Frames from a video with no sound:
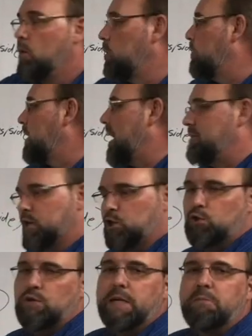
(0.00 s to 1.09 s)
we would have
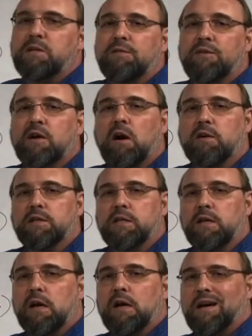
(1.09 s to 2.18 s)
extreme
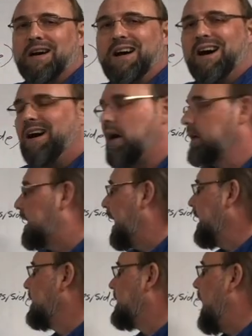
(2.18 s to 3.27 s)
difficulty
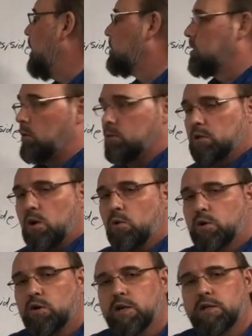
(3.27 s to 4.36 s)
getting down to those low
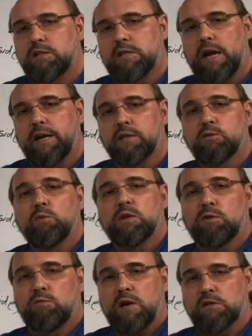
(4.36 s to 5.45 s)
current settings with
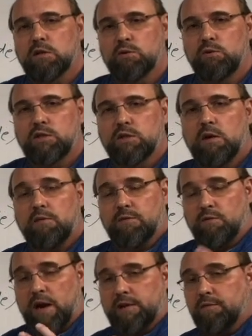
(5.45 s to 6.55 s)
the resolution of a
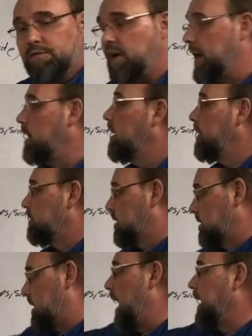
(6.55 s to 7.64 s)
rectifier
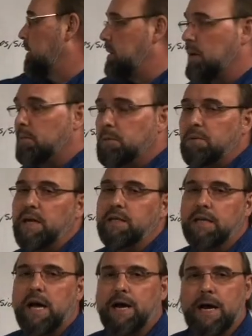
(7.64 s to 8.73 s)
designed to be able to plate
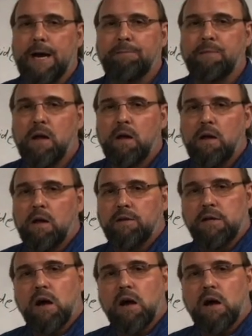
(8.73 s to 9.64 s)
that high. The